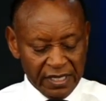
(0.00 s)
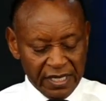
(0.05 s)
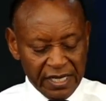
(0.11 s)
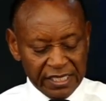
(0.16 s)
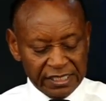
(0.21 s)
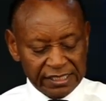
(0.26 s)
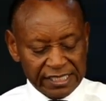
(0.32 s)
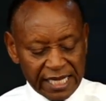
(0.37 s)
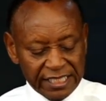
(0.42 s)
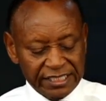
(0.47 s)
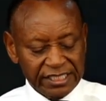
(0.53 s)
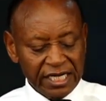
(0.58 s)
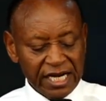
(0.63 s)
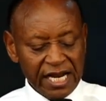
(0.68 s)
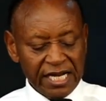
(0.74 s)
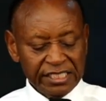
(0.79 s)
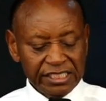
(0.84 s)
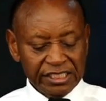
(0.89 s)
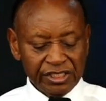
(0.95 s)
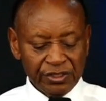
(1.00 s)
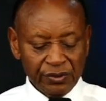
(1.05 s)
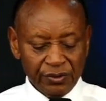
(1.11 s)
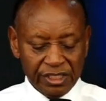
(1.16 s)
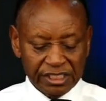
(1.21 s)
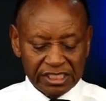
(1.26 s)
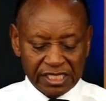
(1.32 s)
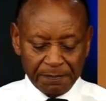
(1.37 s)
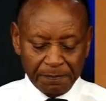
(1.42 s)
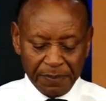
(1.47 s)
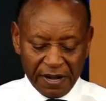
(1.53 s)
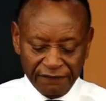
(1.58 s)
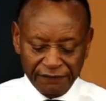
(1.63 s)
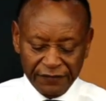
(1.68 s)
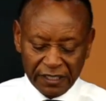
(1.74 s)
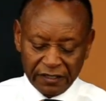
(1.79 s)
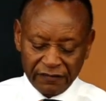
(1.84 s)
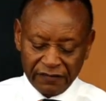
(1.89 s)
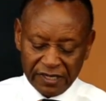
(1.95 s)
Such an attitude is the
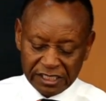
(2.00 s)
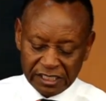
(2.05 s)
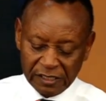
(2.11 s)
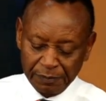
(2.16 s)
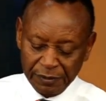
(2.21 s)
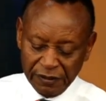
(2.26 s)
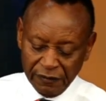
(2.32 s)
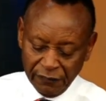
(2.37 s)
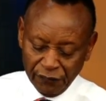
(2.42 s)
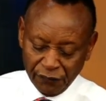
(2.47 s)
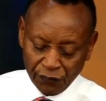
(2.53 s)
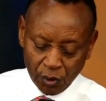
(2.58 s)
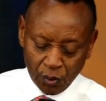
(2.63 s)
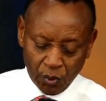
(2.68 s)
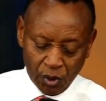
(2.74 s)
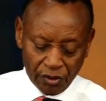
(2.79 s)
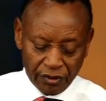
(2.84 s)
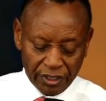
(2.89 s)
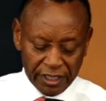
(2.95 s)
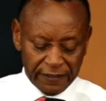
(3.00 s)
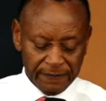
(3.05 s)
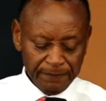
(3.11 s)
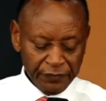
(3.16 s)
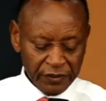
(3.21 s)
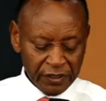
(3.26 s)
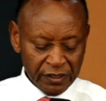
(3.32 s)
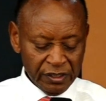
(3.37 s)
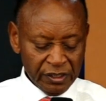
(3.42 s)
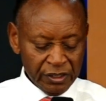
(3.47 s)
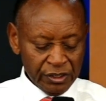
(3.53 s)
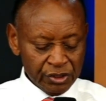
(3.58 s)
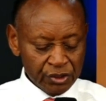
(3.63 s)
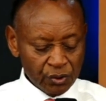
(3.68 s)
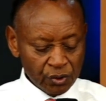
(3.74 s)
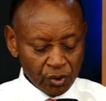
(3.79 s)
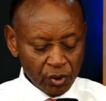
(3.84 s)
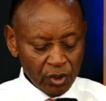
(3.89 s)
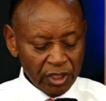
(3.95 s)
perfect recipe for worry to
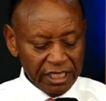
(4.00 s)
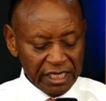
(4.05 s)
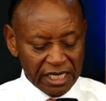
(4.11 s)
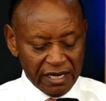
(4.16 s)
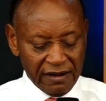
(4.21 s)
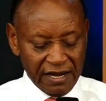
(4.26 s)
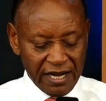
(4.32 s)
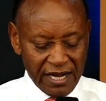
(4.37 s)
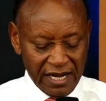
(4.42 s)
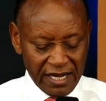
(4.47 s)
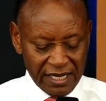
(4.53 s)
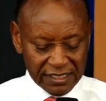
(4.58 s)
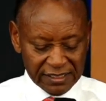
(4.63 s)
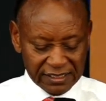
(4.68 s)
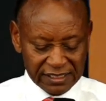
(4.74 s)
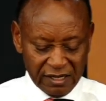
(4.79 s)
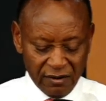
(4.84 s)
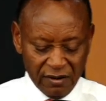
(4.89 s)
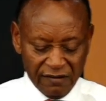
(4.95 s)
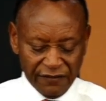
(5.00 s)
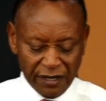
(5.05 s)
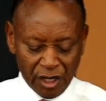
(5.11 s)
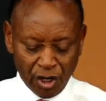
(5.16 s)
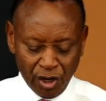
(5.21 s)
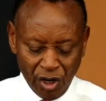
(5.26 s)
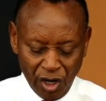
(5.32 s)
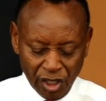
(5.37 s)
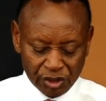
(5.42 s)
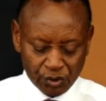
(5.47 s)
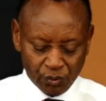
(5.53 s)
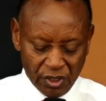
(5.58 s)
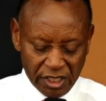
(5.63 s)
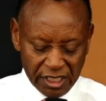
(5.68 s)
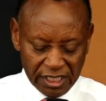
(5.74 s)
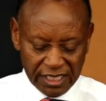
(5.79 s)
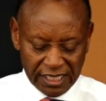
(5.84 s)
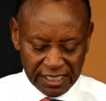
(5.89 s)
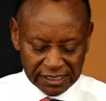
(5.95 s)
rule in our hearts. However, God's
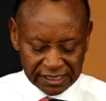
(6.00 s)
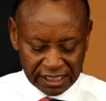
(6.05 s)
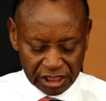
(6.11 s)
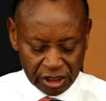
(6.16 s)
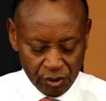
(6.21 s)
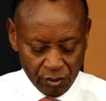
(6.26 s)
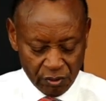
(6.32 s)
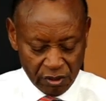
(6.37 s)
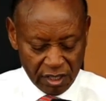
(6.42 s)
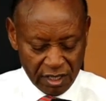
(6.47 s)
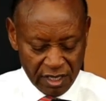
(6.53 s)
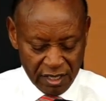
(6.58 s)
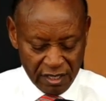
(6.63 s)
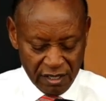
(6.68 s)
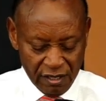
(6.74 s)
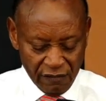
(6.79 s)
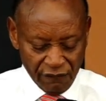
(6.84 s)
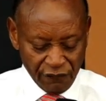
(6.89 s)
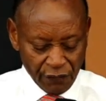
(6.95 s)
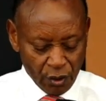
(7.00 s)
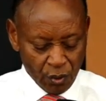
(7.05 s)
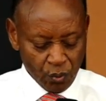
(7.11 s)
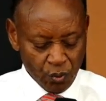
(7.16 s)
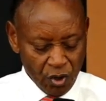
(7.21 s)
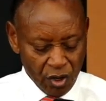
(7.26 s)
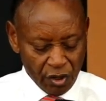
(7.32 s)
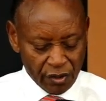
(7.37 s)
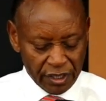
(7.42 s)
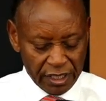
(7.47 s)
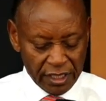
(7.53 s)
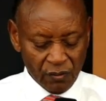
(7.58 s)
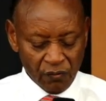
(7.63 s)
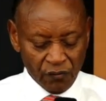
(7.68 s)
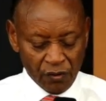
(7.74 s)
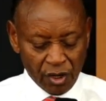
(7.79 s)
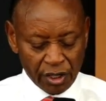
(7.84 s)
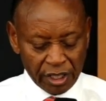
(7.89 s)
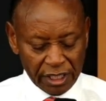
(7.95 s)
word has a cure for worry,
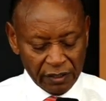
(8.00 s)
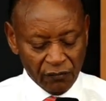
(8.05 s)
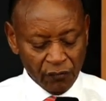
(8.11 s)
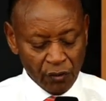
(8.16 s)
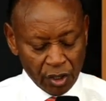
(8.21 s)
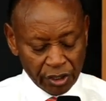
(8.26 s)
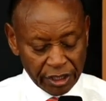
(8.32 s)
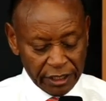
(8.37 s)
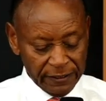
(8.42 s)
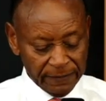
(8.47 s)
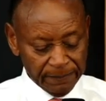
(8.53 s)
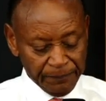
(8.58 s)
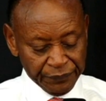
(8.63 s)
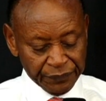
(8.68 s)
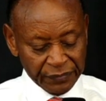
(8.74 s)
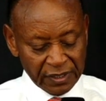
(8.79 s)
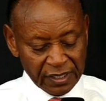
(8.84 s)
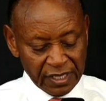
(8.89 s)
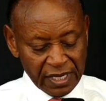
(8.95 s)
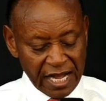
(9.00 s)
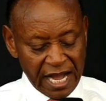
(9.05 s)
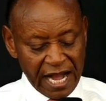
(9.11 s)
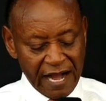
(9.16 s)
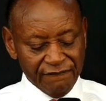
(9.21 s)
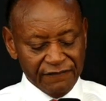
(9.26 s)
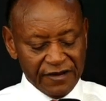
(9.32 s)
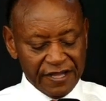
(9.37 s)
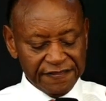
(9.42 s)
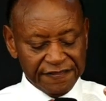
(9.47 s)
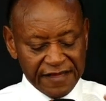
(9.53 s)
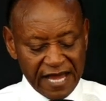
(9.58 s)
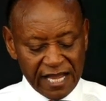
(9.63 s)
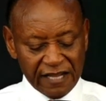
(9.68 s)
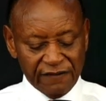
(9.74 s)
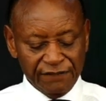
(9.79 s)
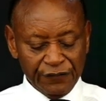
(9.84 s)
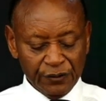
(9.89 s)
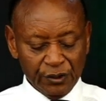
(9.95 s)
worry, worry. Have a
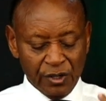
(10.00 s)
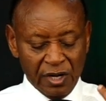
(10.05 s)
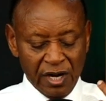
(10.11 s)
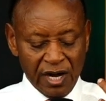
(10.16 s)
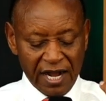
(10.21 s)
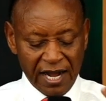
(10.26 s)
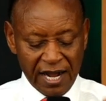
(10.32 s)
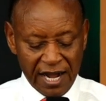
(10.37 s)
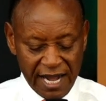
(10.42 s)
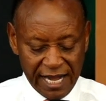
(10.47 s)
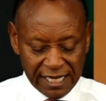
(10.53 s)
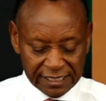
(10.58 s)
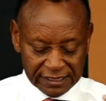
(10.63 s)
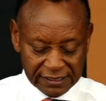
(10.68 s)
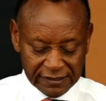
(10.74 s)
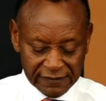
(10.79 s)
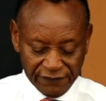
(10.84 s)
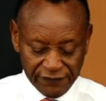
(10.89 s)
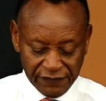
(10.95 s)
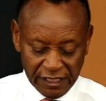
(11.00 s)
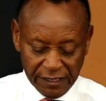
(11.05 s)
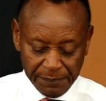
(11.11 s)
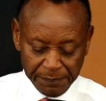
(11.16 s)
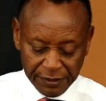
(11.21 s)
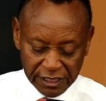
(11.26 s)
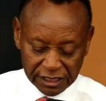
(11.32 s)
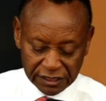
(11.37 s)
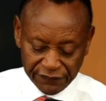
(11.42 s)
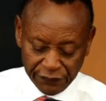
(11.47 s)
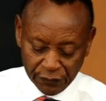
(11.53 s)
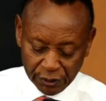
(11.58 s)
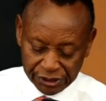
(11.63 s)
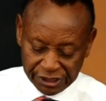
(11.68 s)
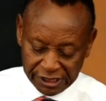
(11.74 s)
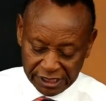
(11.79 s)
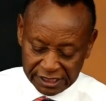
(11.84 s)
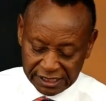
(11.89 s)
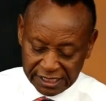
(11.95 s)
thankful heart. Philippians 4
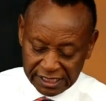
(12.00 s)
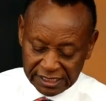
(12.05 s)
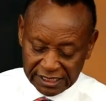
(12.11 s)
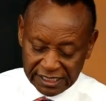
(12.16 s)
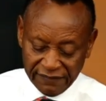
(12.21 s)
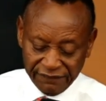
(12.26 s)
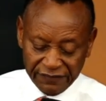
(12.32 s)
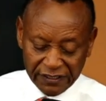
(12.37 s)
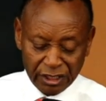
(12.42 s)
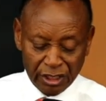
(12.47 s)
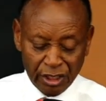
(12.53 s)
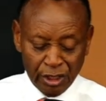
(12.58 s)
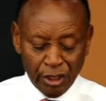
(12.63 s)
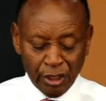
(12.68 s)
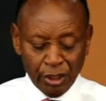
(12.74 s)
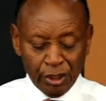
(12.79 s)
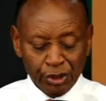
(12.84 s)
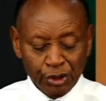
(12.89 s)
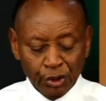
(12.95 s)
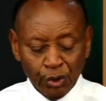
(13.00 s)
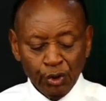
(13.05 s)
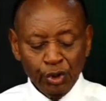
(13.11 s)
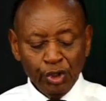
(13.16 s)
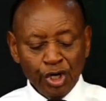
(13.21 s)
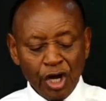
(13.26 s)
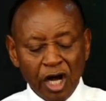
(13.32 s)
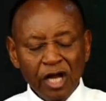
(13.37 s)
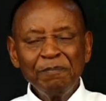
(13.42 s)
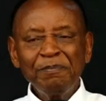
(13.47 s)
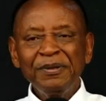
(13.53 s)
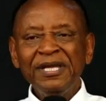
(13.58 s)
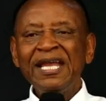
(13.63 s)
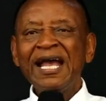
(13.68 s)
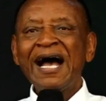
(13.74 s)
6 and 7. Do not be